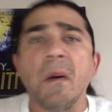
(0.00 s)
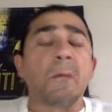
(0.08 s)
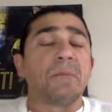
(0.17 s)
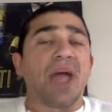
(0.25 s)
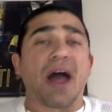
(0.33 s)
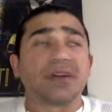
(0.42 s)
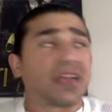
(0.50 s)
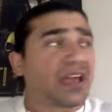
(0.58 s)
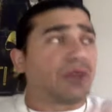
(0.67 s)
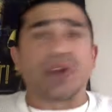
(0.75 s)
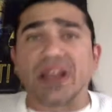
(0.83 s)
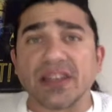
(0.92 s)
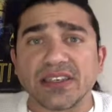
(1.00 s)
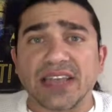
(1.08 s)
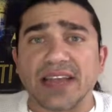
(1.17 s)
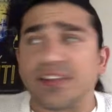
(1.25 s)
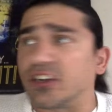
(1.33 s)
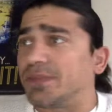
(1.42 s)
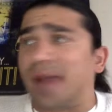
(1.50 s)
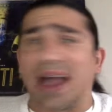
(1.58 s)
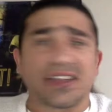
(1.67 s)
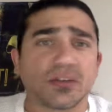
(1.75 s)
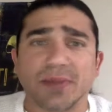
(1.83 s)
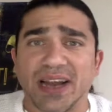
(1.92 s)
Now, in real estate, there's
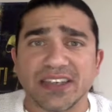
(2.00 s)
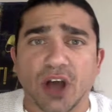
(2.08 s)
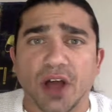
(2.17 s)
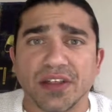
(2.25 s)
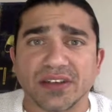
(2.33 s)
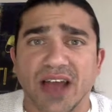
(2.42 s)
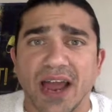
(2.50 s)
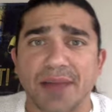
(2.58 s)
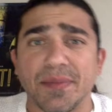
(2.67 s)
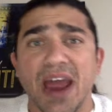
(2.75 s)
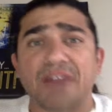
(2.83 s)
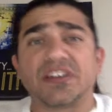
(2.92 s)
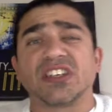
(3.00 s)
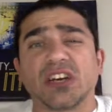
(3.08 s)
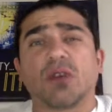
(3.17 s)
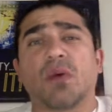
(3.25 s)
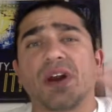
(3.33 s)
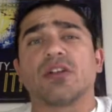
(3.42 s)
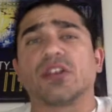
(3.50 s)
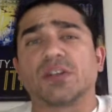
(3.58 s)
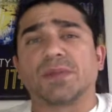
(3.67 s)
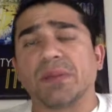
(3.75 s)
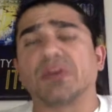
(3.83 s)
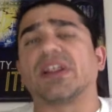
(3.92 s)
masterminds all the time. Every single one of those
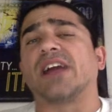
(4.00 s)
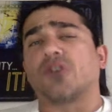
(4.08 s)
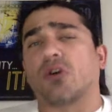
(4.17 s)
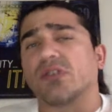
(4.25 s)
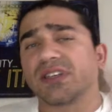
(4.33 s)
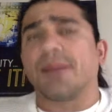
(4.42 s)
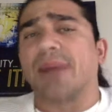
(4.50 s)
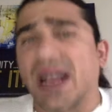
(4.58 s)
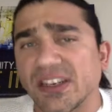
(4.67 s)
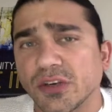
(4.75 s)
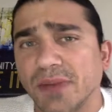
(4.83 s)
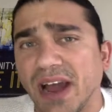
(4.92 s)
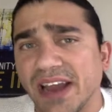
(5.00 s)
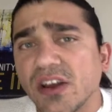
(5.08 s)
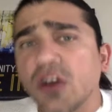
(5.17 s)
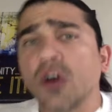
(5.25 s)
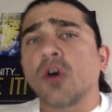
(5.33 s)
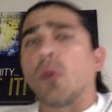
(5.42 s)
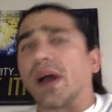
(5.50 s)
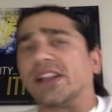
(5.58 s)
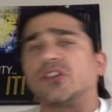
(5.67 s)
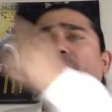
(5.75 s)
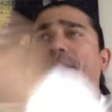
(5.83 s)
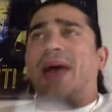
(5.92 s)
people that throws that mastermind went
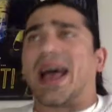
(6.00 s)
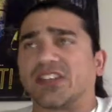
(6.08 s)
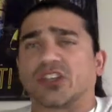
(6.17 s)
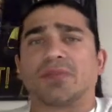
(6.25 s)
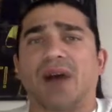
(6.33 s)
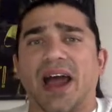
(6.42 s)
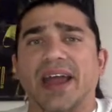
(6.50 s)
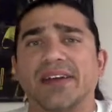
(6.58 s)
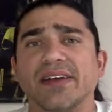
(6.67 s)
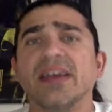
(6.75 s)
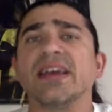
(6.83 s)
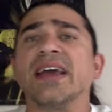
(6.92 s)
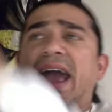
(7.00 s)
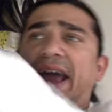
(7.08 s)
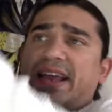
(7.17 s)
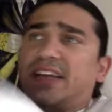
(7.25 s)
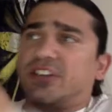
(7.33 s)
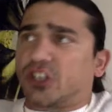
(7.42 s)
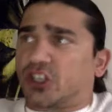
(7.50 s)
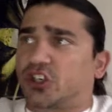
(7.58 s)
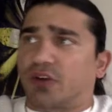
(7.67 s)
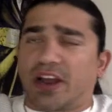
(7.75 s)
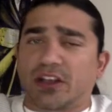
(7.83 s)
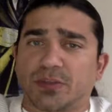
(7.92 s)
to a mastermind and it just
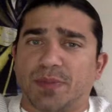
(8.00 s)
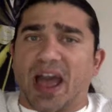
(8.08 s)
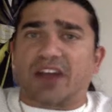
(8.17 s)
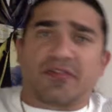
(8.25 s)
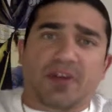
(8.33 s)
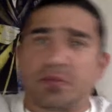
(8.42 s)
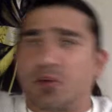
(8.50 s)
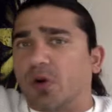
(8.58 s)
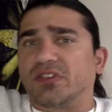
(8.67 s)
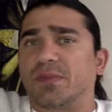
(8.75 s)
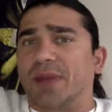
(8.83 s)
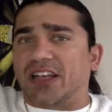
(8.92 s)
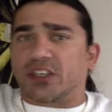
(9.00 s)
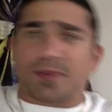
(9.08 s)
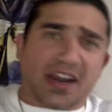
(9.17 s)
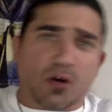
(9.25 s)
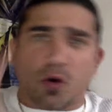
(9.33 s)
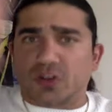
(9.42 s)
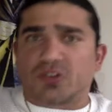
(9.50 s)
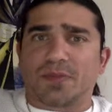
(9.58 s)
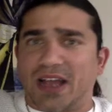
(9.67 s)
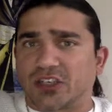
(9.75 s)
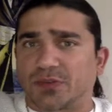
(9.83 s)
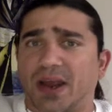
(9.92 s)
trails back from going to a mastermind, going to a
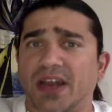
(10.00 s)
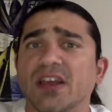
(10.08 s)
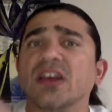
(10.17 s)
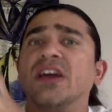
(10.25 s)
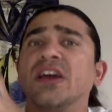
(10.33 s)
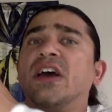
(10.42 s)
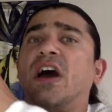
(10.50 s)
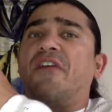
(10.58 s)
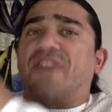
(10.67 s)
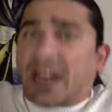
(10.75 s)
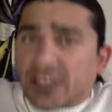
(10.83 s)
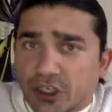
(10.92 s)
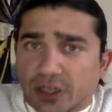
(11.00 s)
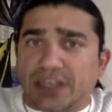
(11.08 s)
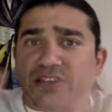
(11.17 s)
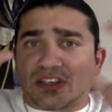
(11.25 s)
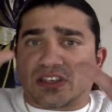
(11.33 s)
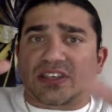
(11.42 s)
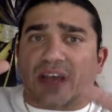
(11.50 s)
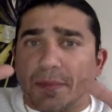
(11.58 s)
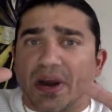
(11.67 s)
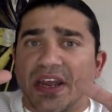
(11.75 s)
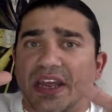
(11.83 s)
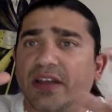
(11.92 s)
mastermind, eventually till
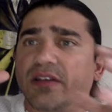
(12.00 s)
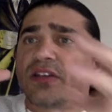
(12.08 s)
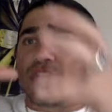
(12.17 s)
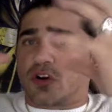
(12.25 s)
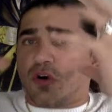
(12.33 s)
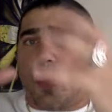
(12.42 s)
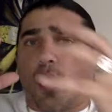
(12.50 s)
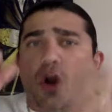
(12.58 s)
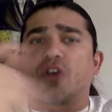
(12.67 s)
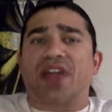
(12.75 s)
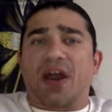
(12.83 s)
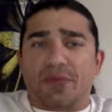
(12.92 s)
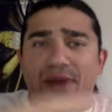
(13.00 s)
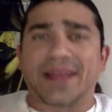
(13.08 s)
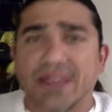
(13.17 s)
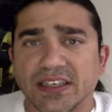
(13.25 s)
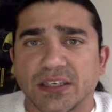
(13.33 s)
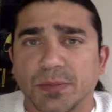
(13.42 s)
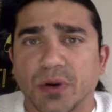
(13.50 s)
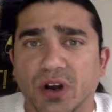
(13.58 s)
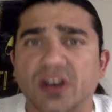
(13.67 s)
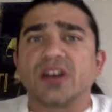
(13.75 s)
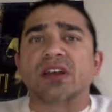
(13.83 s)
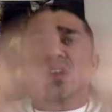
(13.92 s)
somebody, the core that read this
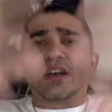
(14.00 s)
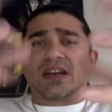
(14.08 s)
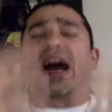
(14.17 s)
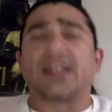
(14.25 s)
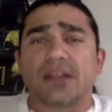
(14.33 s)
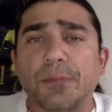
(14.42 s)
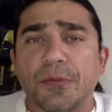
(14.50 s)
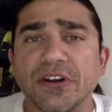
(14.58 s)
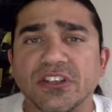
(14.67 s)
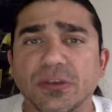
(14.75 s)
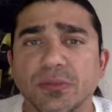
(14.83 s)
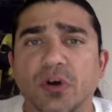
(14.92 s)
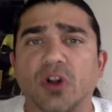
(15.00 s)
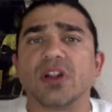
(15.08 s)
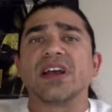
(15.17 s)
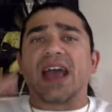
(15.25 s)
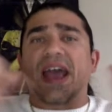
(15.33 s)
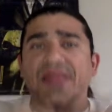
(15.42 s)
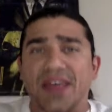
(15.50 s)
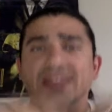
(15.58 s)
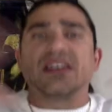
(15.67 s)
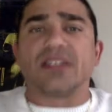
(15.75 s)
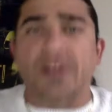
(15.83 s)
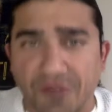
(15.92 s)
book, got the principle, and then
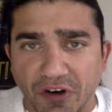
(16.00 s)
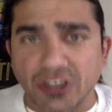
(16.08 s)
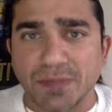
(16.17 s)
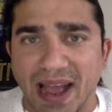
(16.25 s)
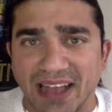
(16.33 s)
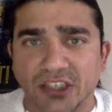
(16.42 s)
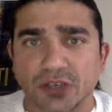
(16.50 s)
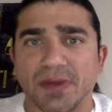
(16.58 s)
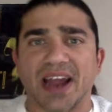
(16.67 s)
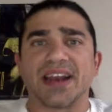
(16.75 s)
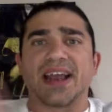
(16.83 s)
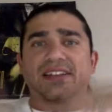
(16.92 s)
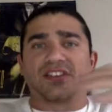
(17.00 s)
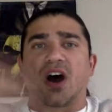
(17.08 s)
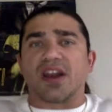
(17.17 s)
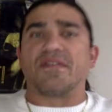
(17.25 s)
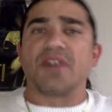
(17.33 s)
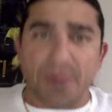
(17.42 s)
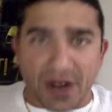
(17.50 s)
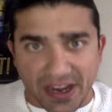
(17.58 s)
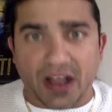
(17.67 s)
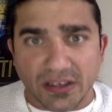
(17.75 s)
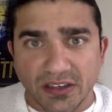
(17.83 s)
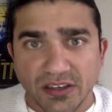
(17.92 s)
did the first mastermind and taught everybody
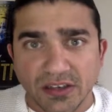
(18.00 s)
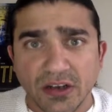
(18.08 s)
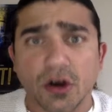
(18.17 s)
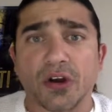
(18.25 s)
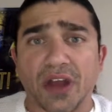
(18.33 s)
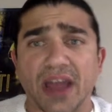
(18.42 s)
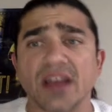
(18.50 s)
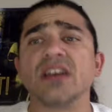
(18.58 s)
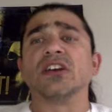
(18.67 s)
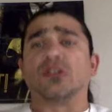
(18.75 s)
else. Okay?